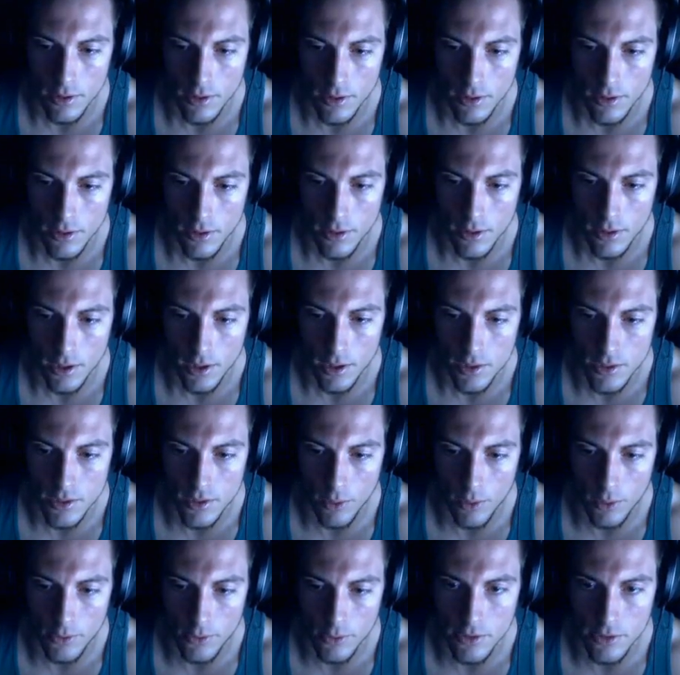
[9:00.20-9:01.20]
I swapped Rush
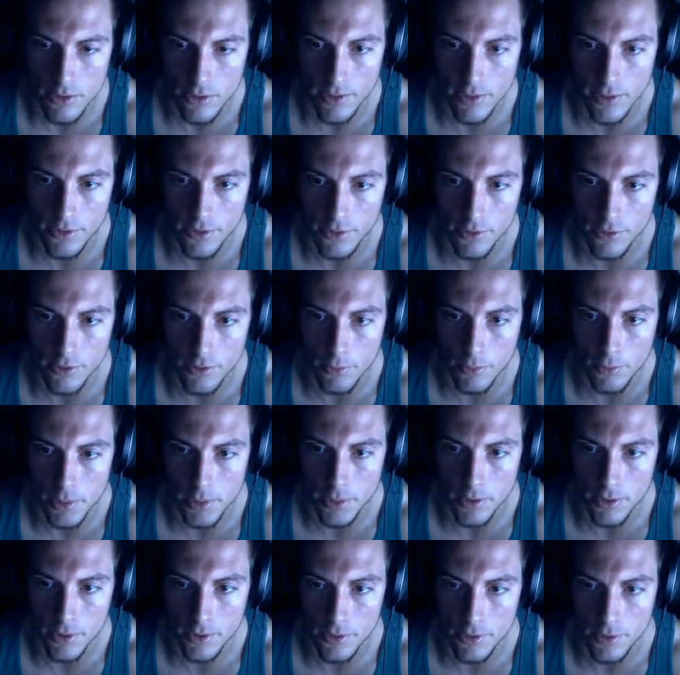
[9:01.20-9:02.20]
of Essence for
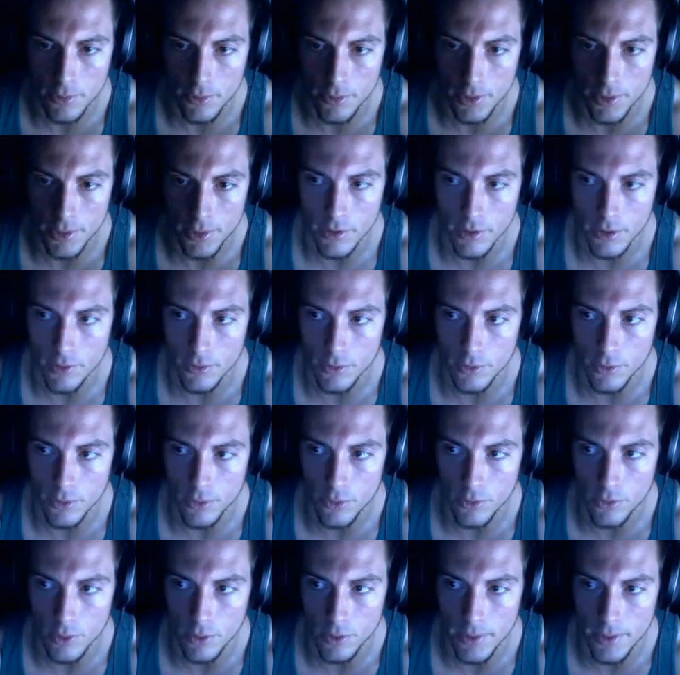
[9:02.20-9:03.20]
Pierce because with the 20
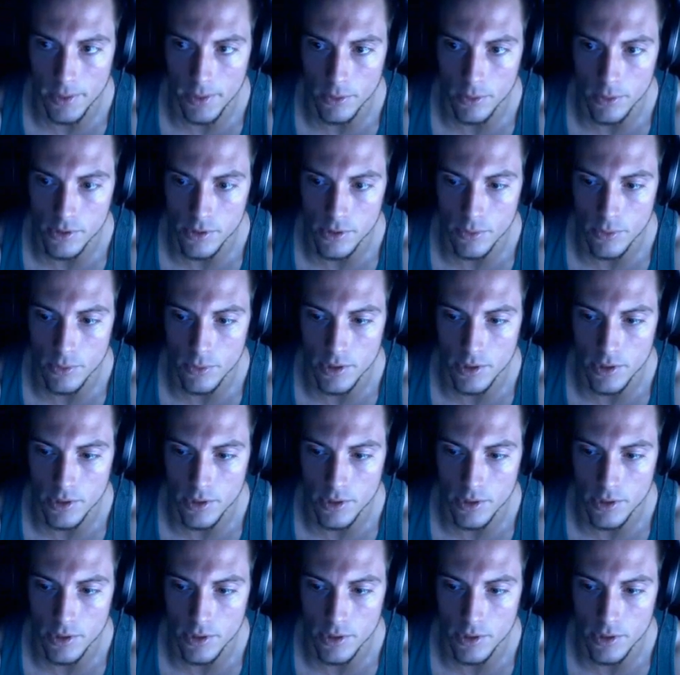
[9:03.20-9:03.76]
mana regen per